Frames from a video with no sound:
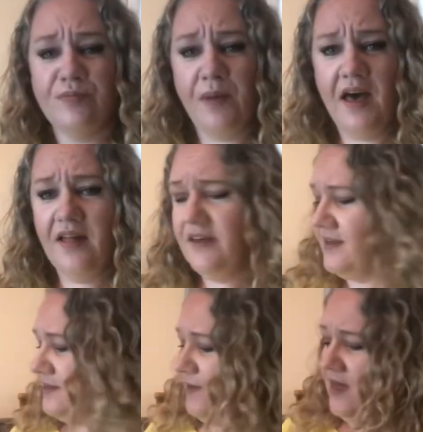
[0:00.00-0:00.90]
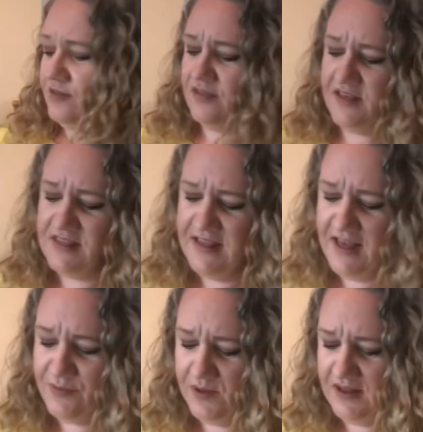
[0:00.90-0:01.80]
palette as well. So this
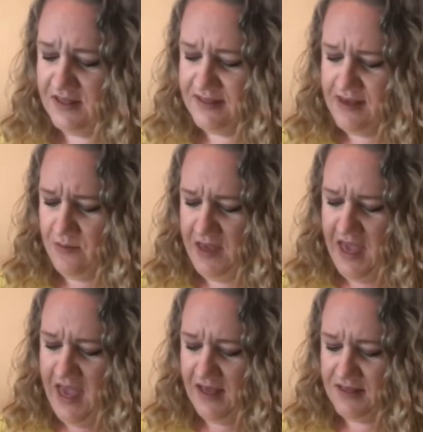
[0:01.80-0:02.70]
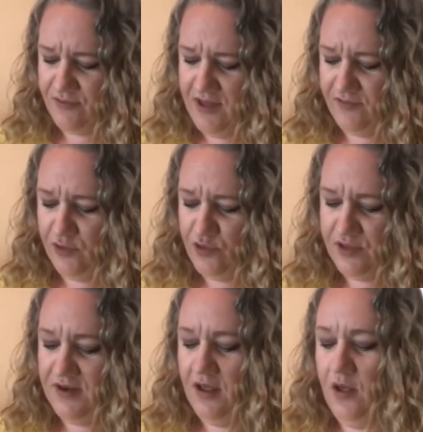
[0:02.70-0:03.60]
next one is Tammy X
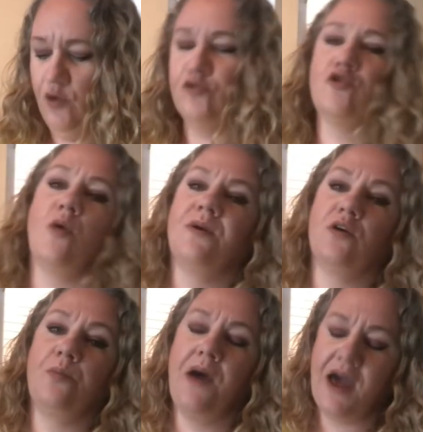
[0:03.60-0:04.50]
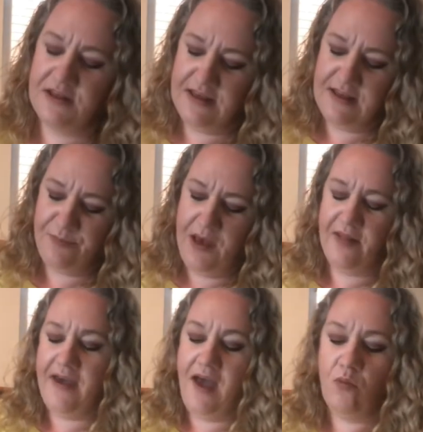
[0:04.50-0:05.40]
Revolution Tropical Paradise
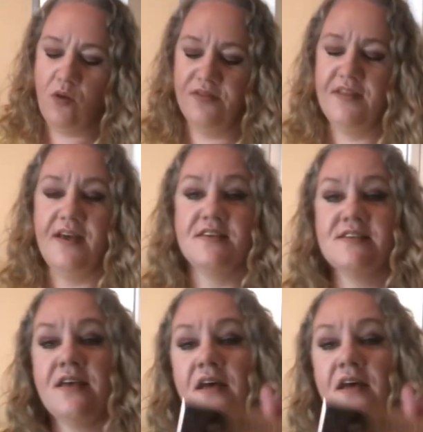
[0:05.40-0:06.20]
palette. I won this